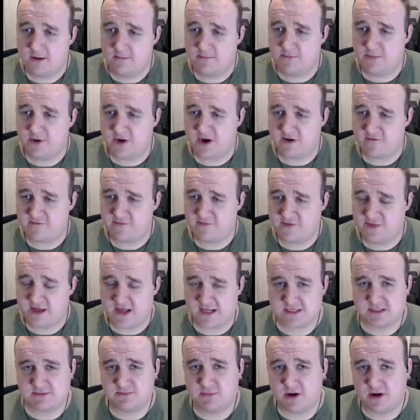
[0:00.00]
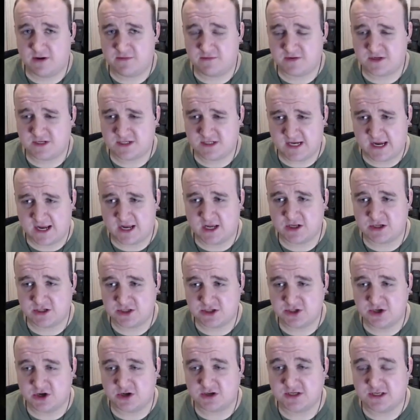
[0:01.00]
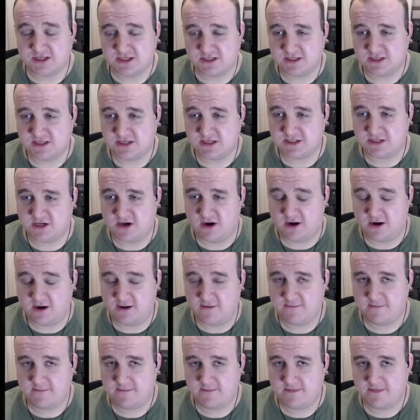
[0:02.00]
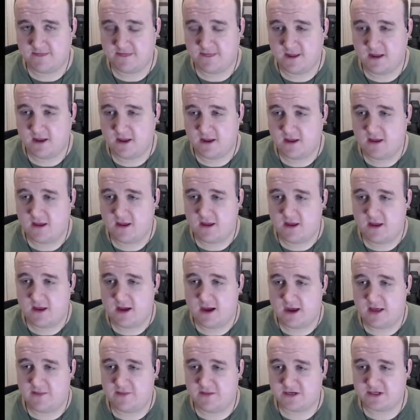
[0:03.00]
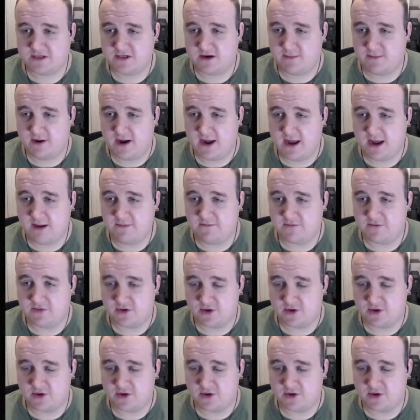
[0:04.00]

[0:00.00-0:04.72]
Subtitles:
But that's my second shot into this guy. And this time I aim for the